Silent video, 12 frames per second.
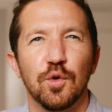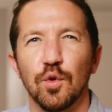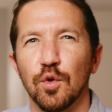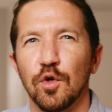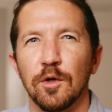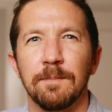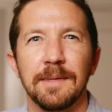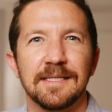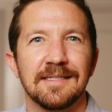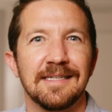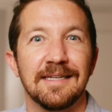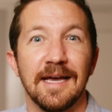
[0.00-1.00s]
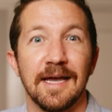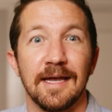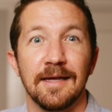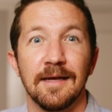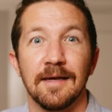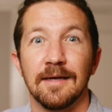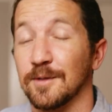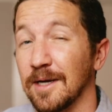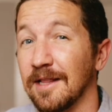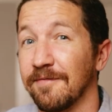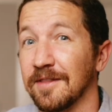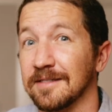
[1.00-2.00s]
cool, misty day, so
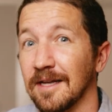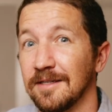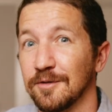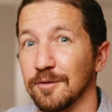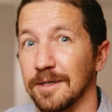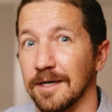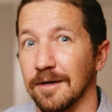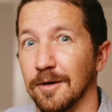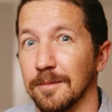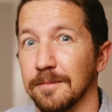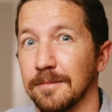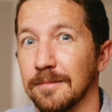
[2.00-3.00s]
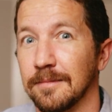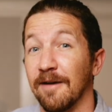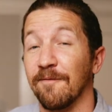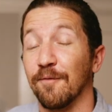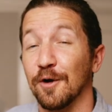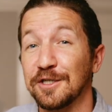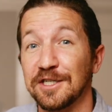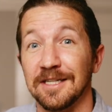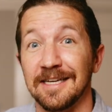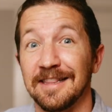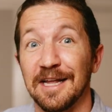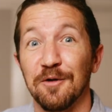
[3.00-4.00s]
I left the sunscreen at home.
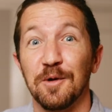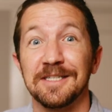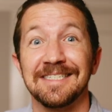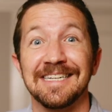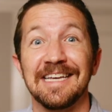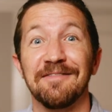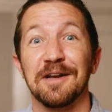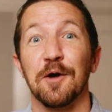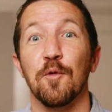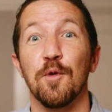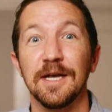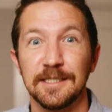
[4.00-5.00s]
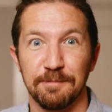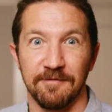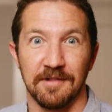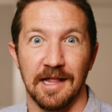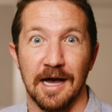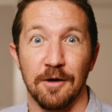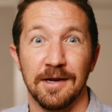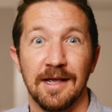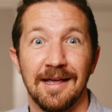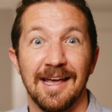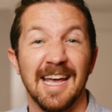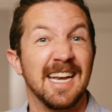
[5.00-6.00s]
Unfortunately, there wasn't even a wisp of cloud
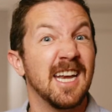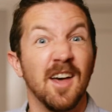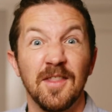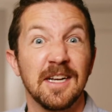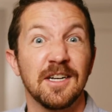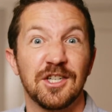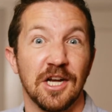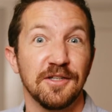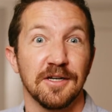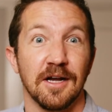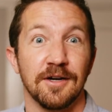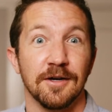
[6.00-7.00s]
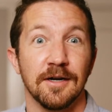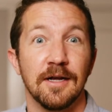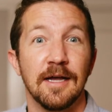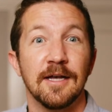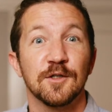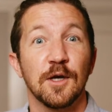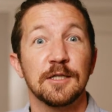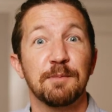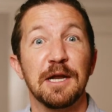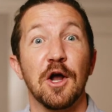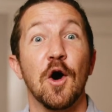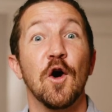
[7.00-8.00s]
and nothing to shelter under, so I
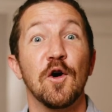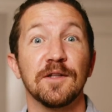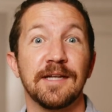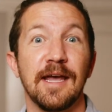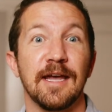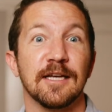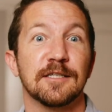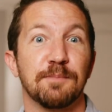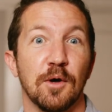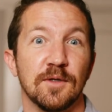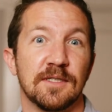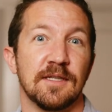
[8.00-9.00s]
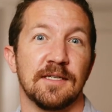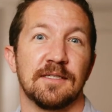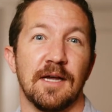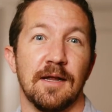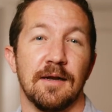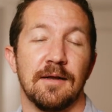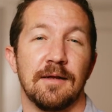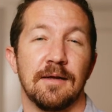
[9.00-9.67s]
spent all day exposed to the sun.